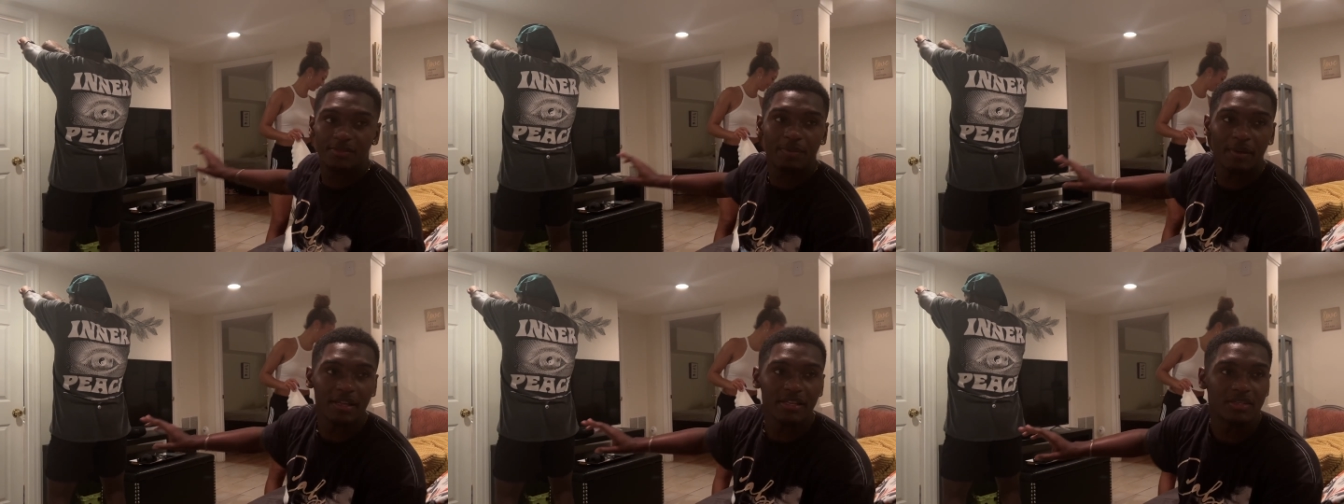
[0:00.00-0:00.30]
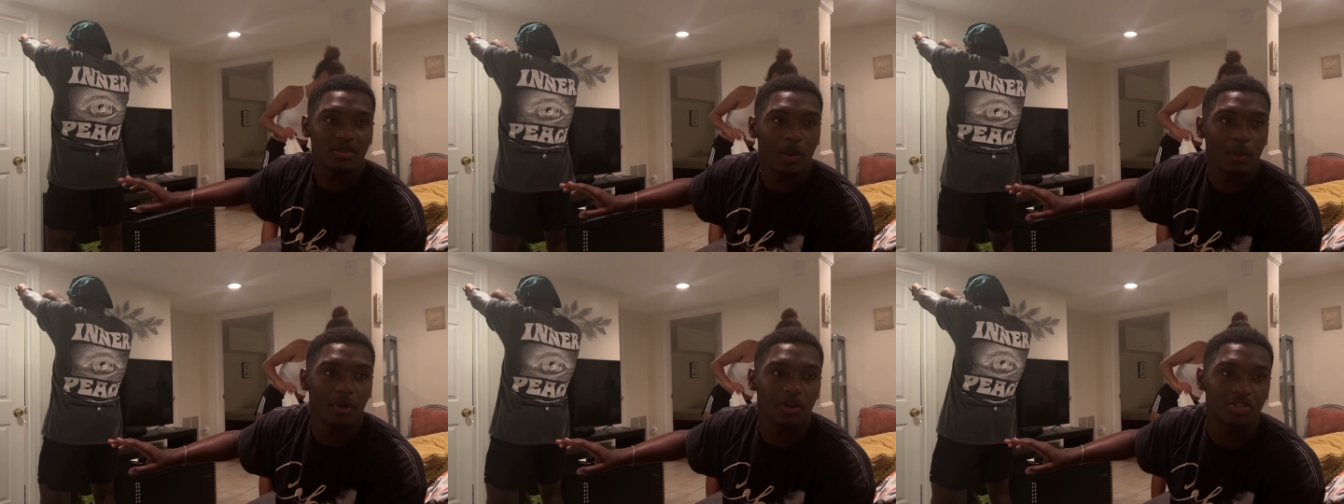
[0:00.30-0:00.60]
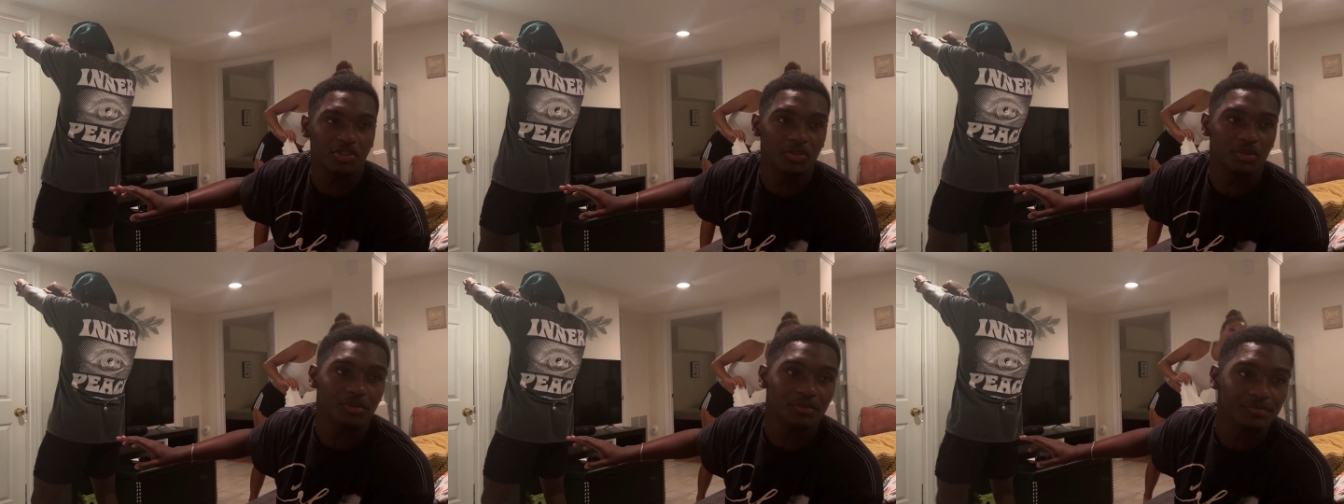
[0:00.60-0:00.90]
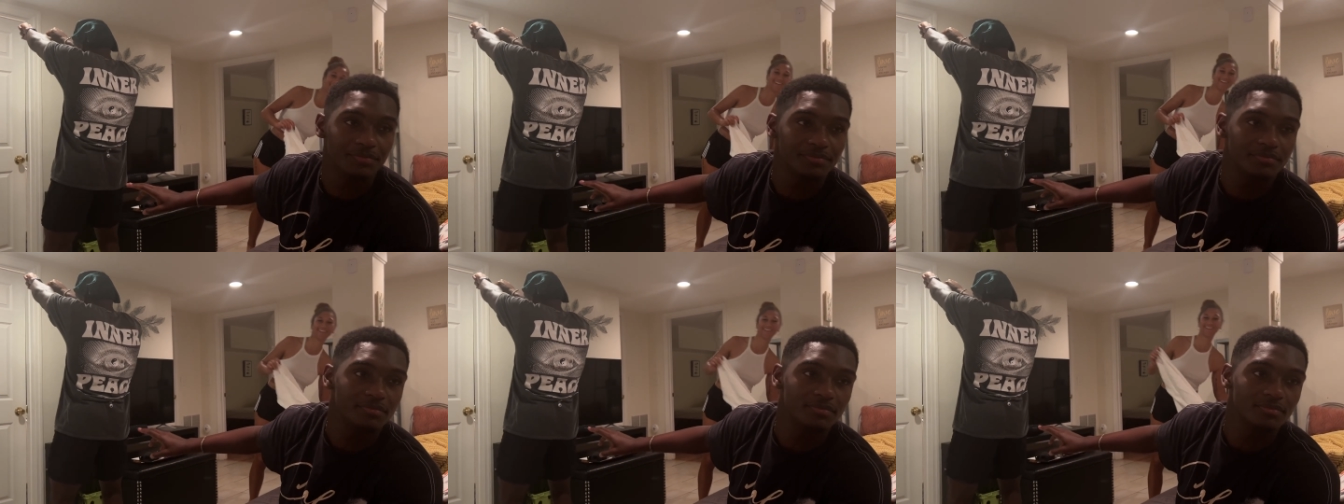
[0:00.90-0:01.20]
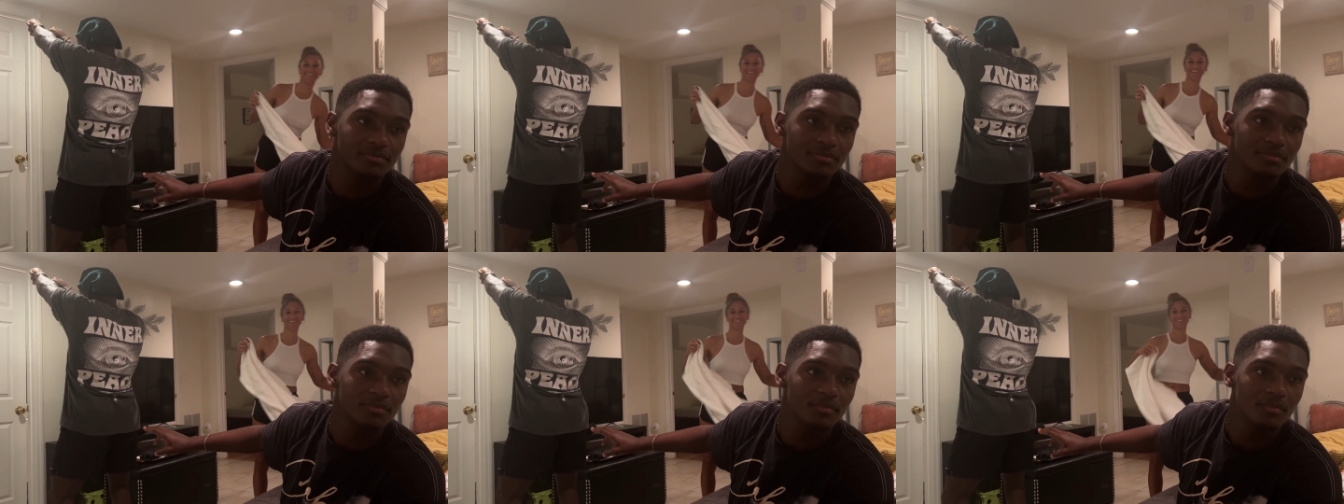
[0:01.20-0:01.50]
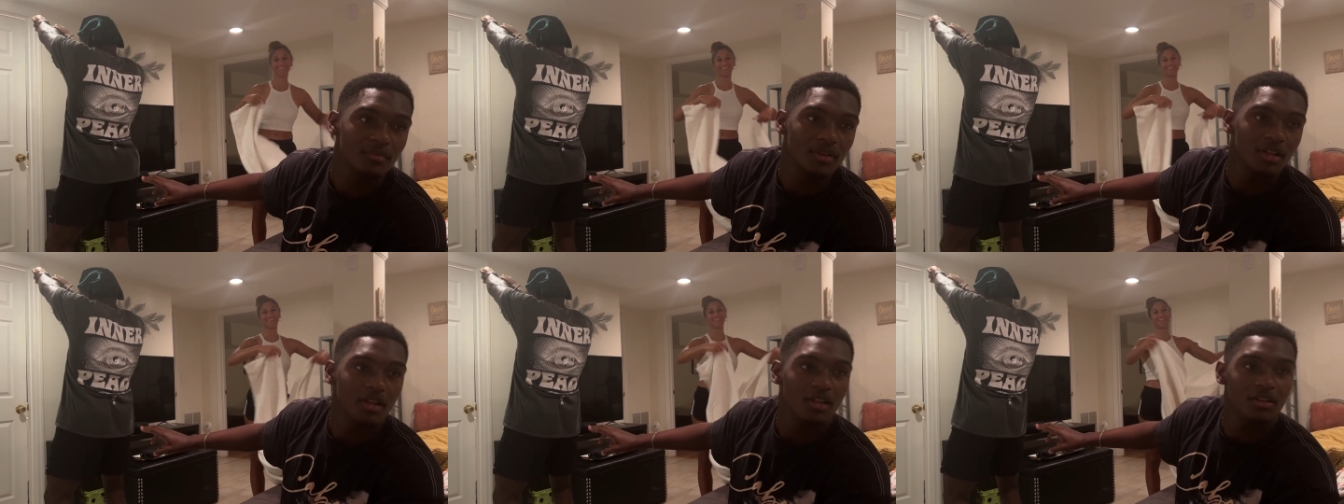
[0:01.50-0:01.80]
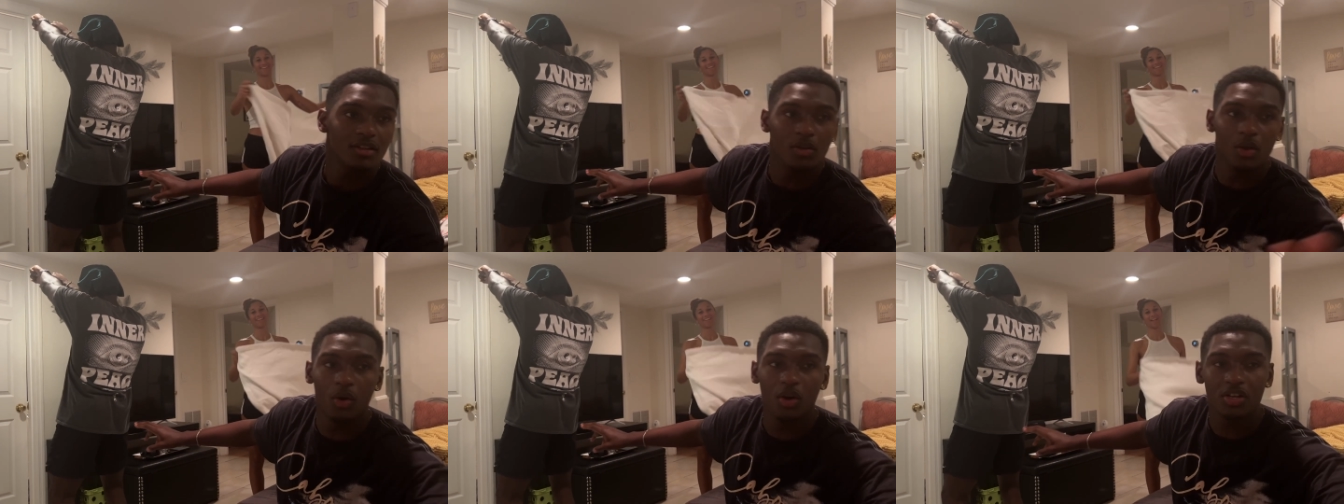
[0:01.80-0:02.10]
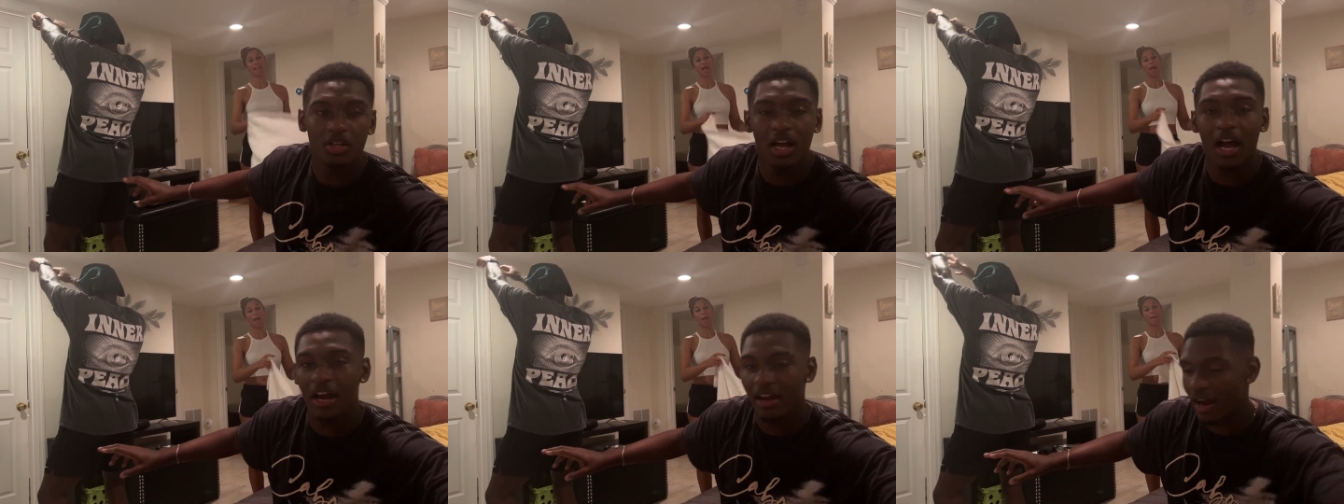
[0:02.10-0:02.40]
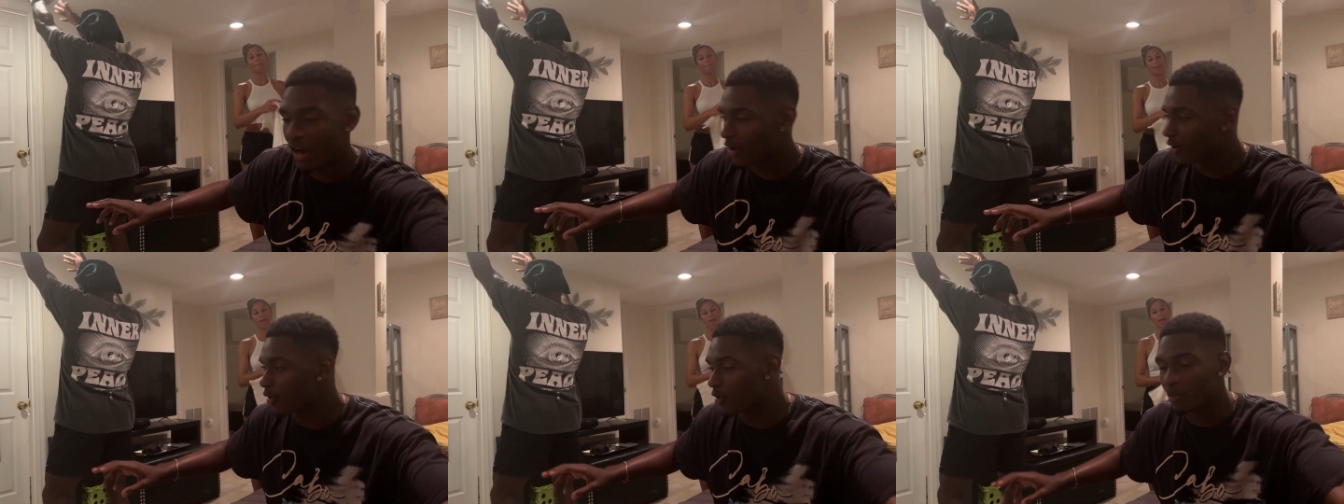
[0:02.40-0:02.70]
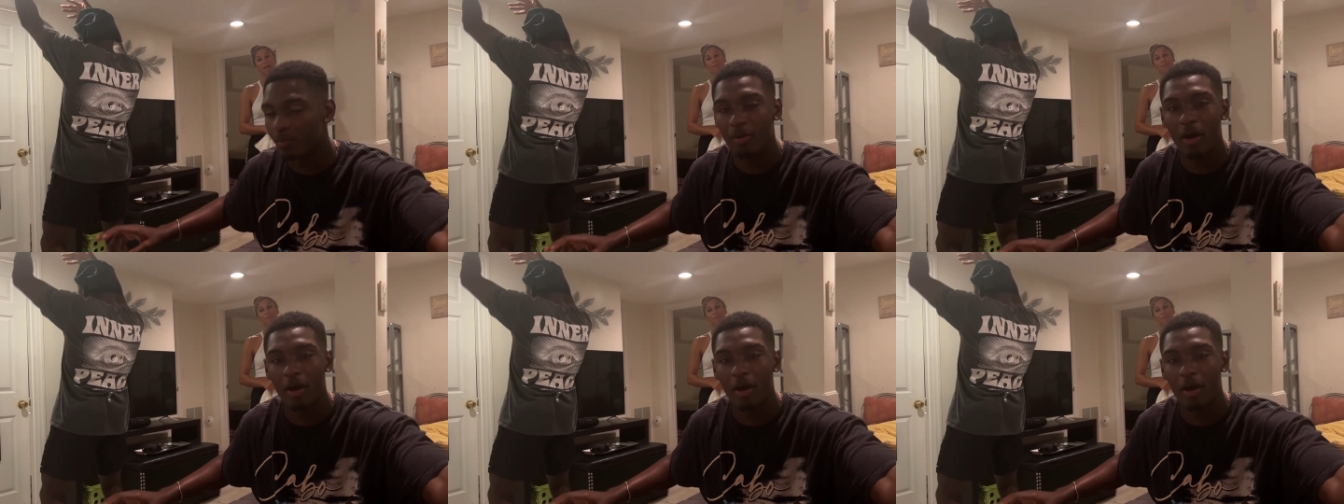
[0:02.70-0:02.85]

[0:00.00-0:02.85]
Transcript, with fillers: Spence, how about you? no, all right, good.